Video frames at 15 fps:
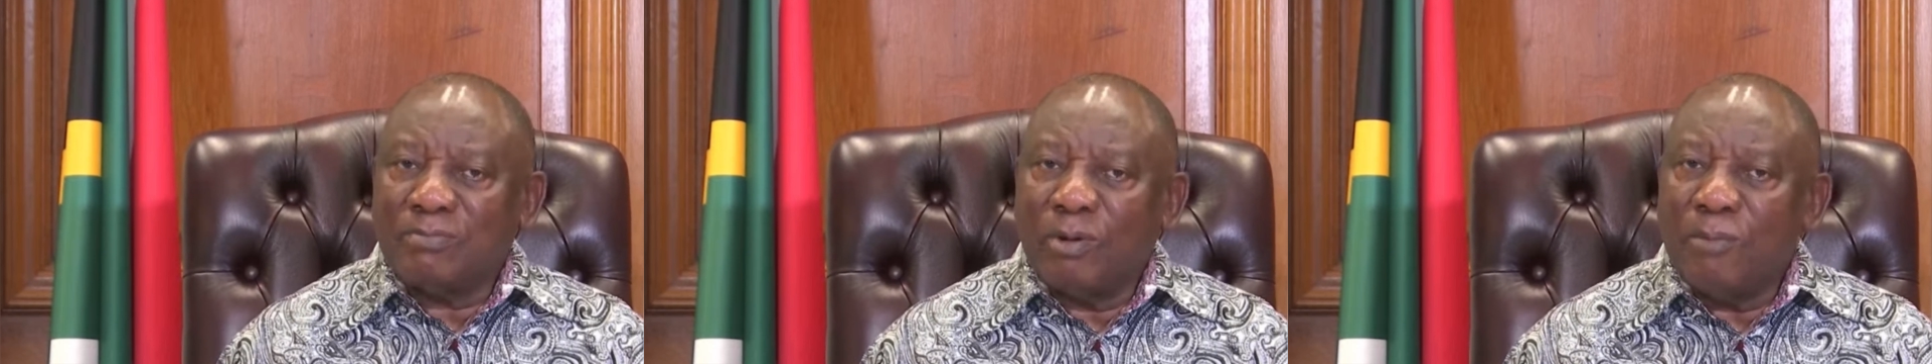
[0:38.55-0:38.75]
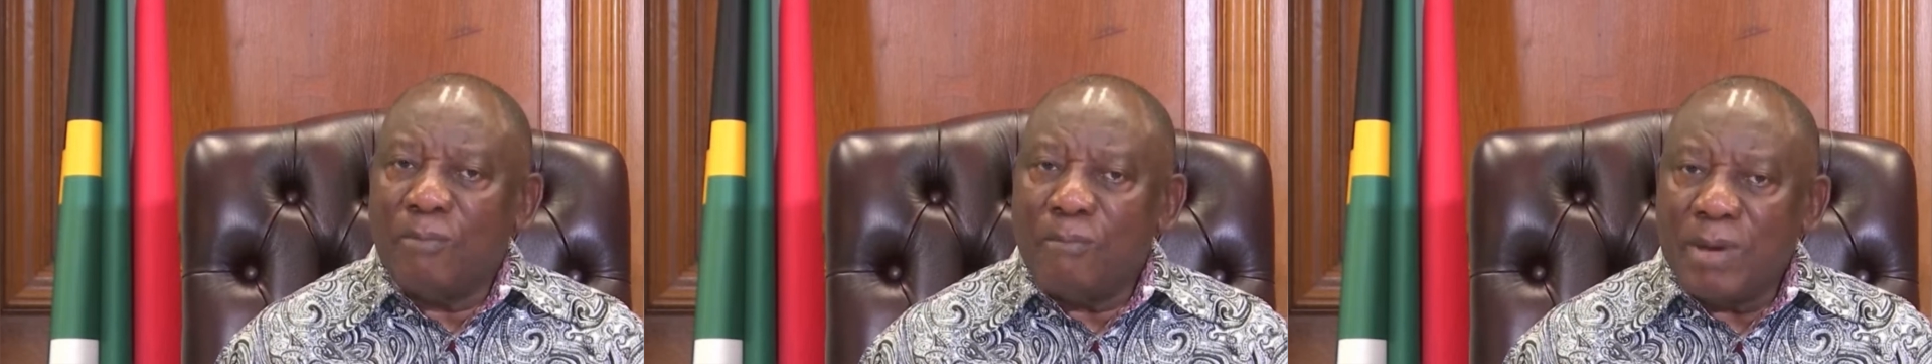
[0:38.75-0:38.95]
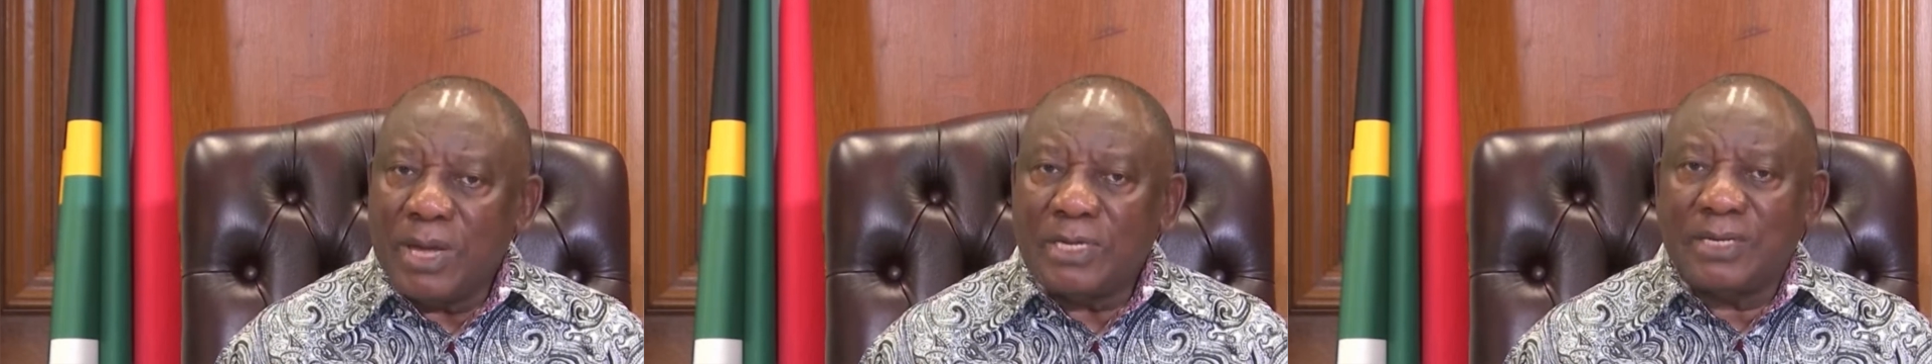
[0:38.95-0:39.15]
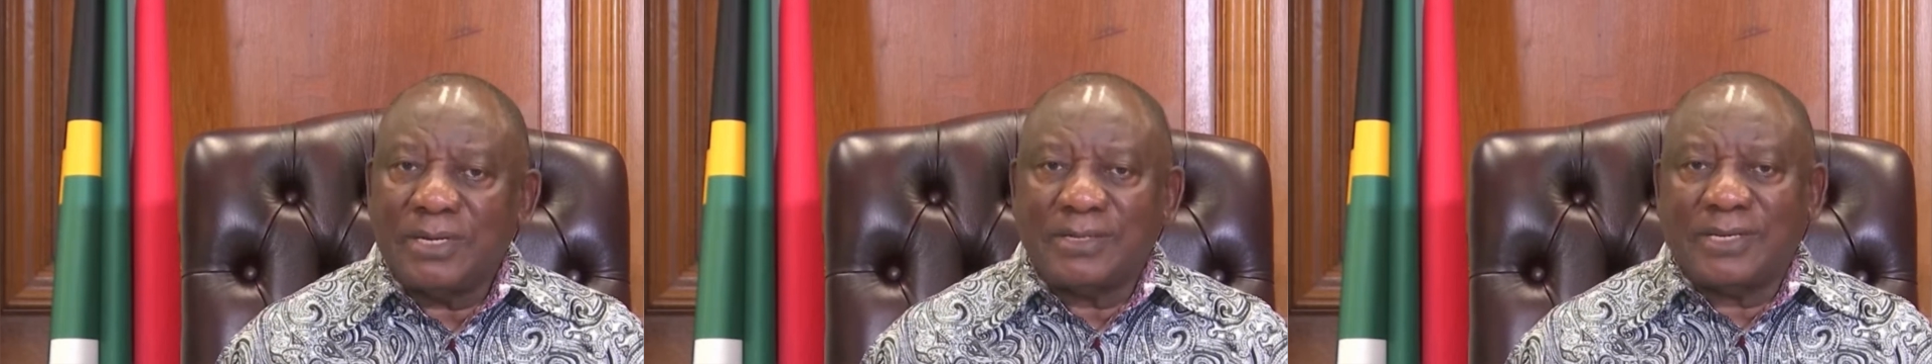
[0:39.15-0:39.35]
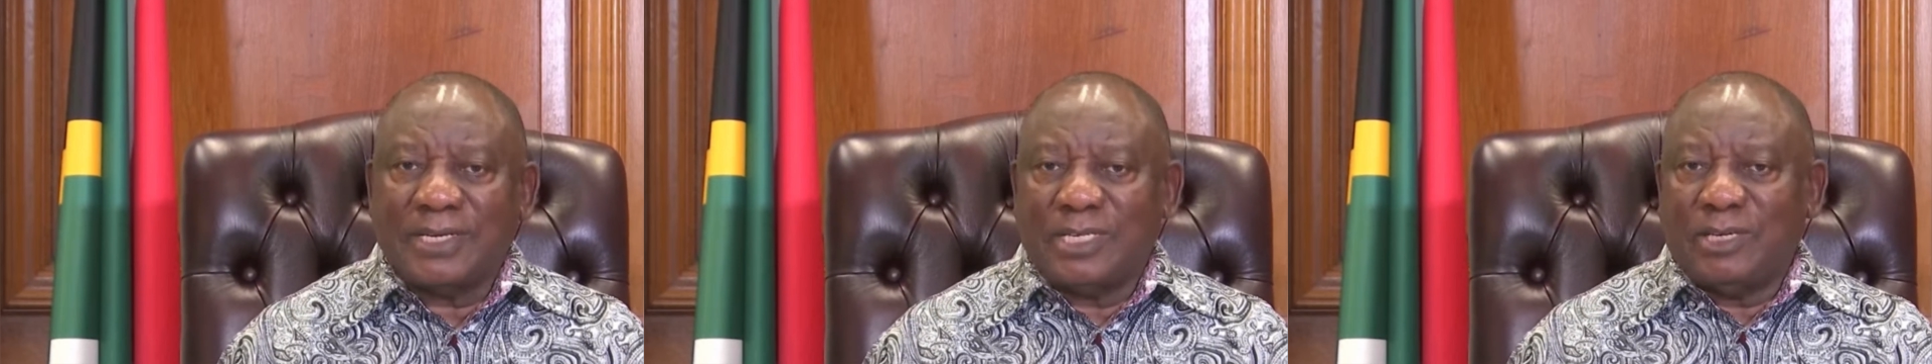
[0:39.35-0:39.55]

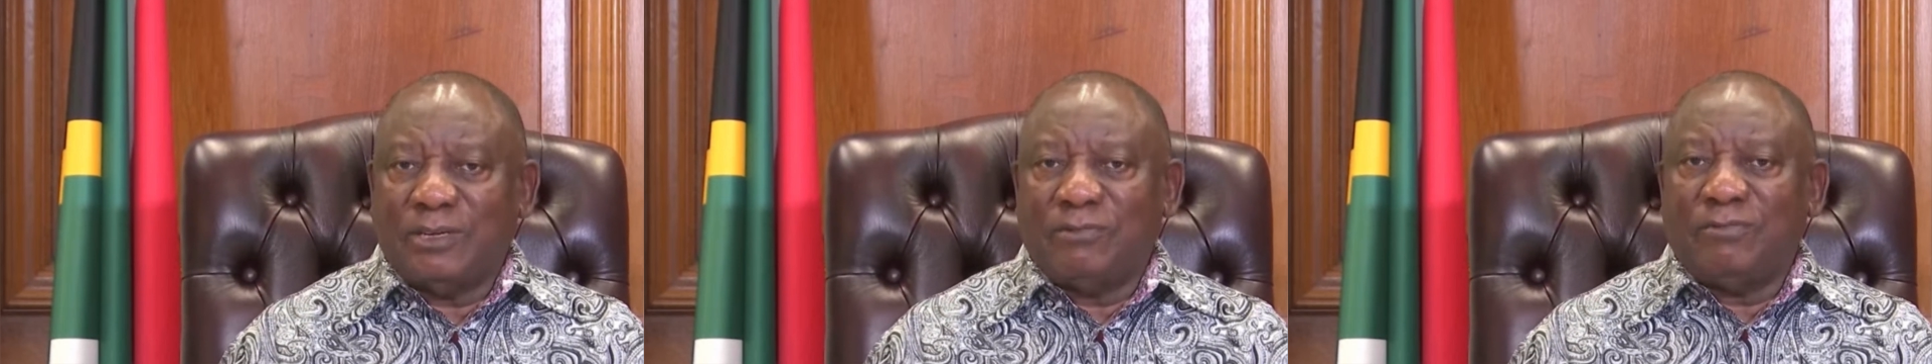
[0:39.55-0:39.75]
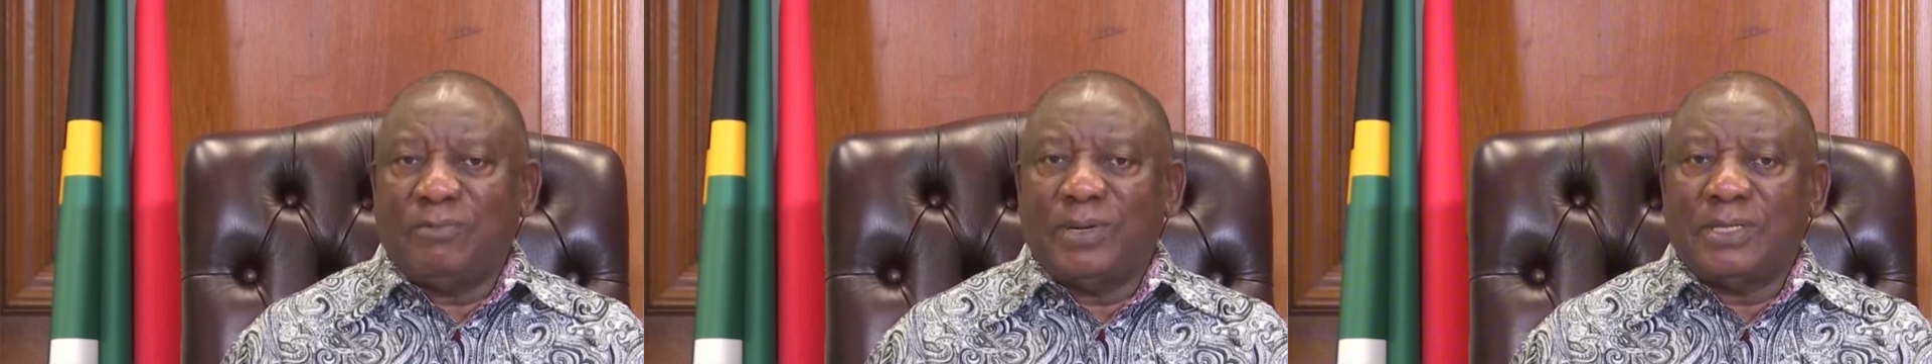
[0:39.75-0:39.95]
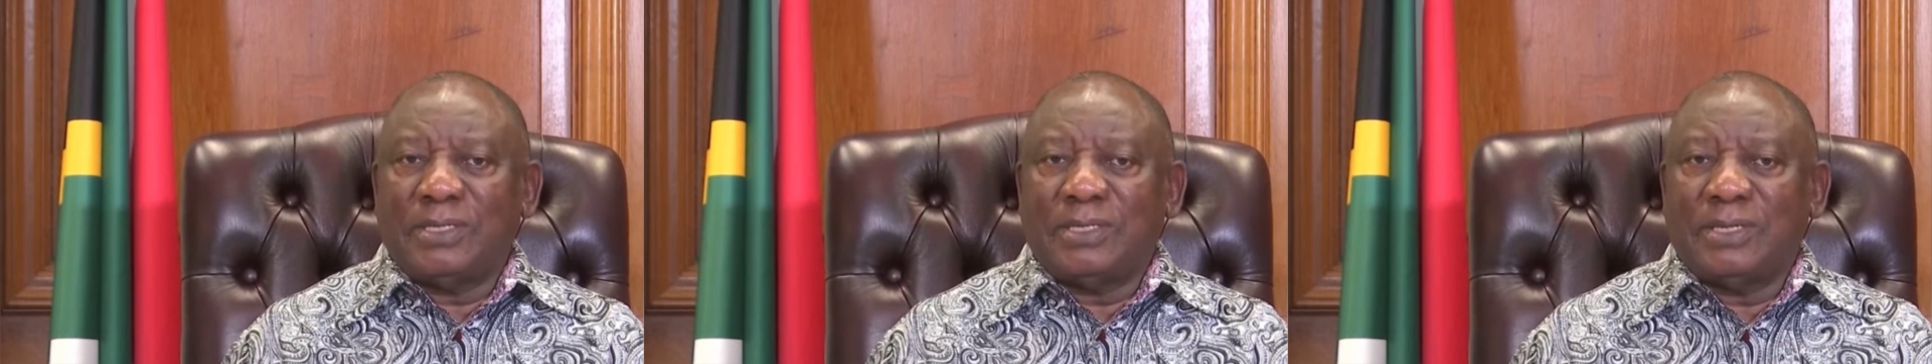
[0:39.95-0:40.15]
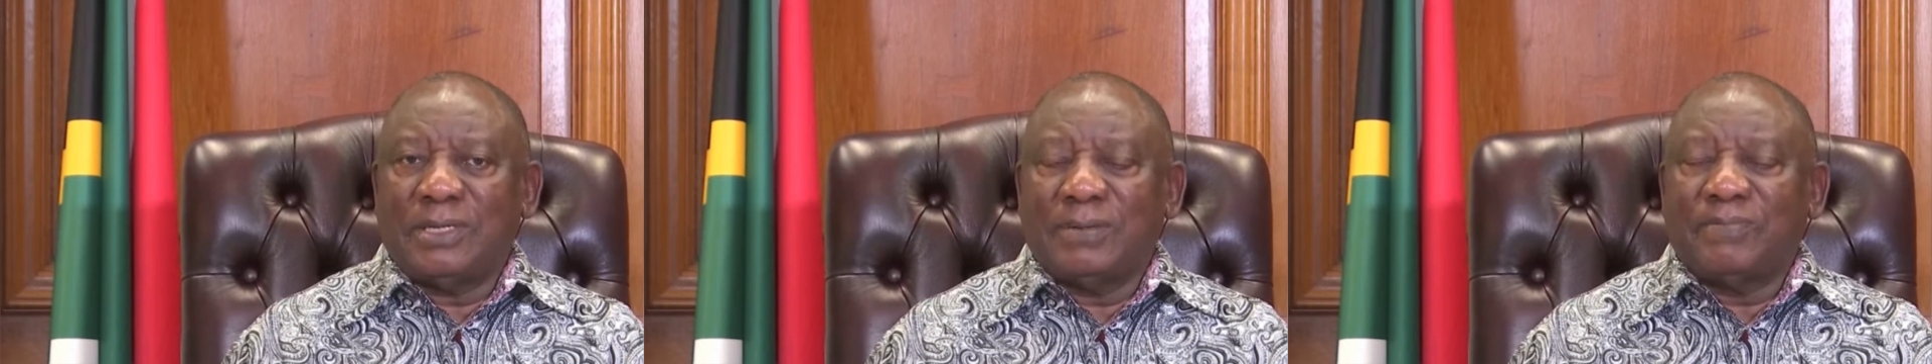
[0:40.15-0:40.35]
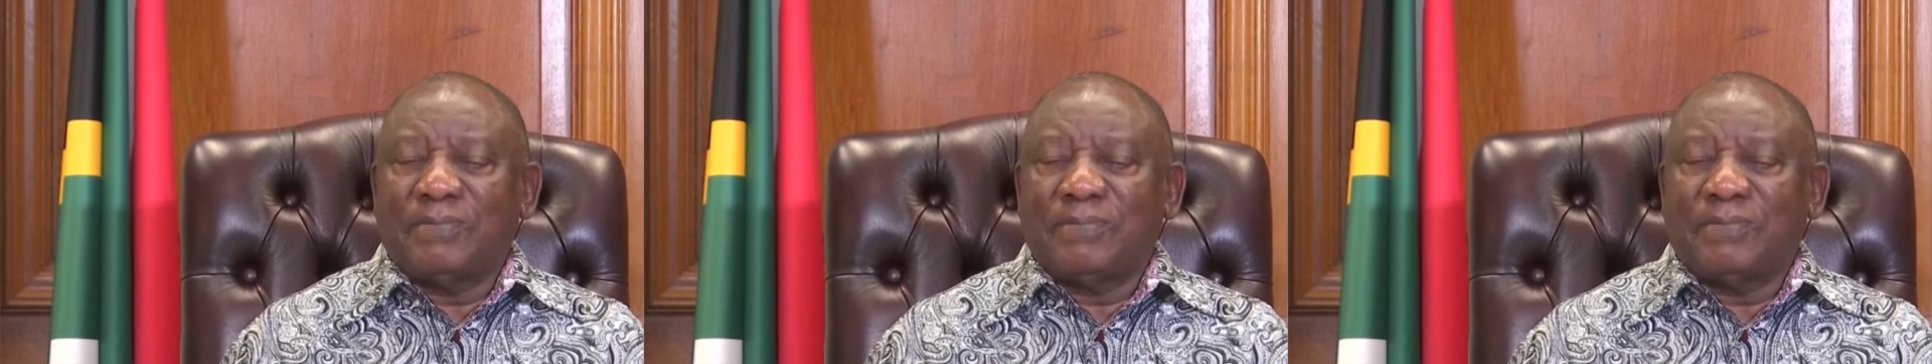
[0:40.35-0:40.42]
momentous achievement